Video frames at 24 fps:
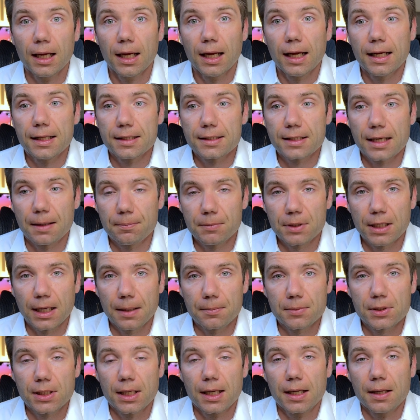And
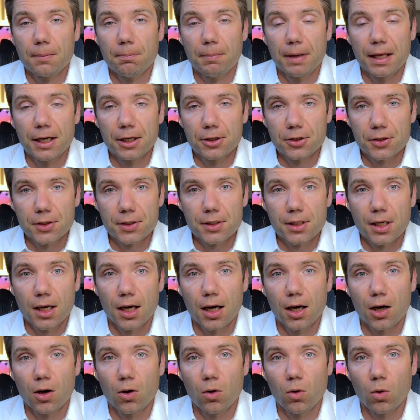sometimes managers
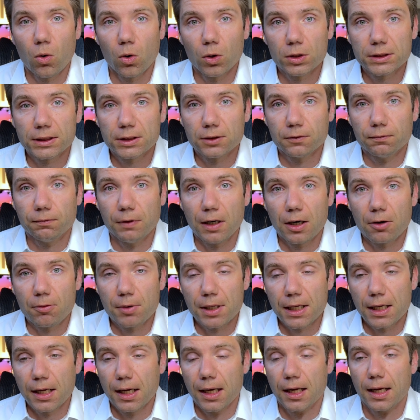are also
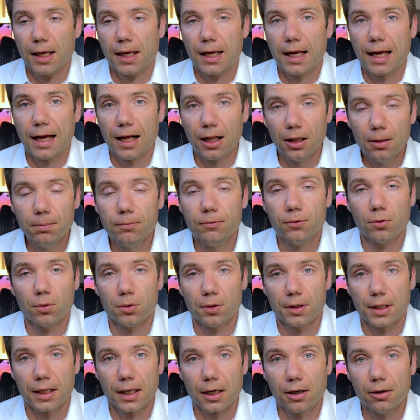very helpful
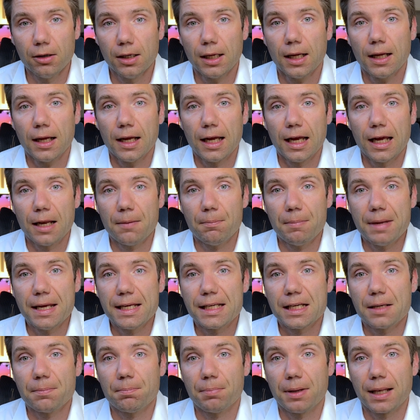there and
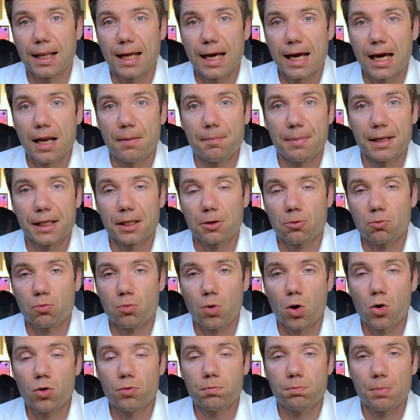make a plan, make a
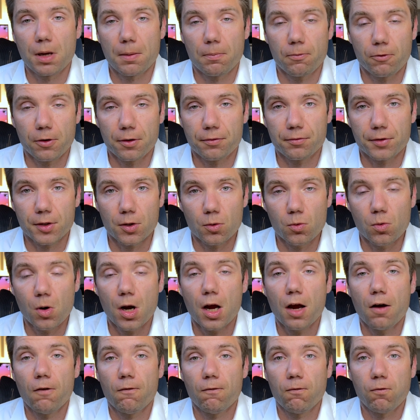roadmap with you
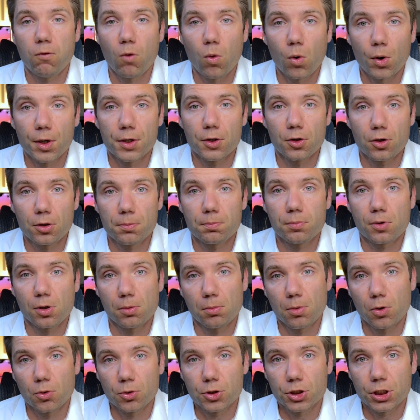for your
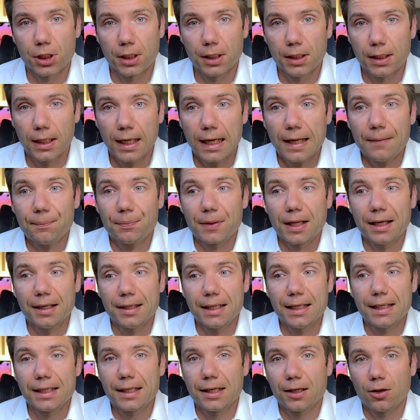promotion, and
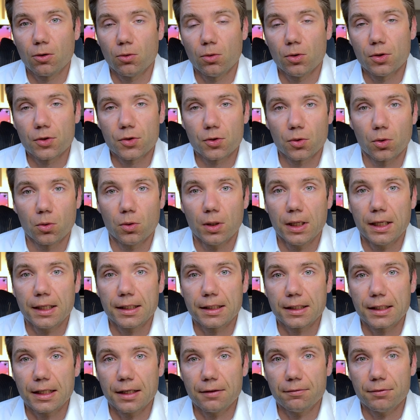they can also
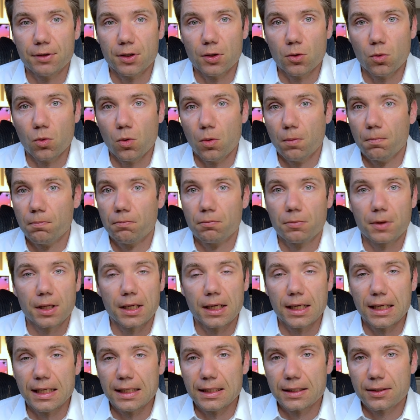give you
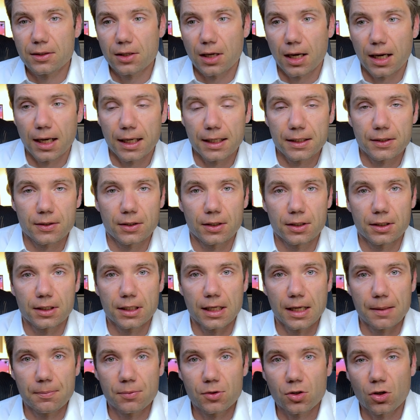insights and
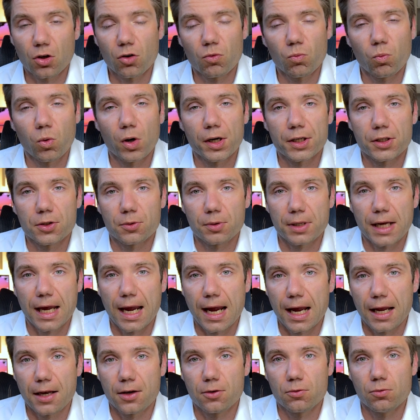tips on what you
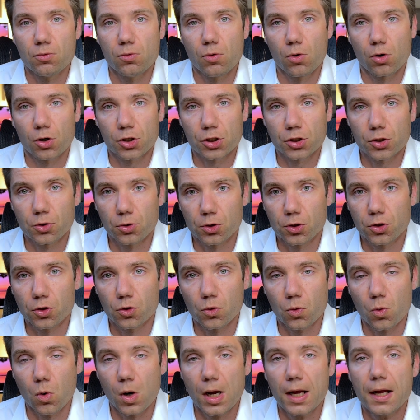can do or should
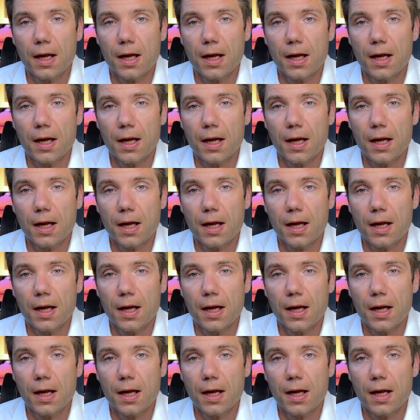do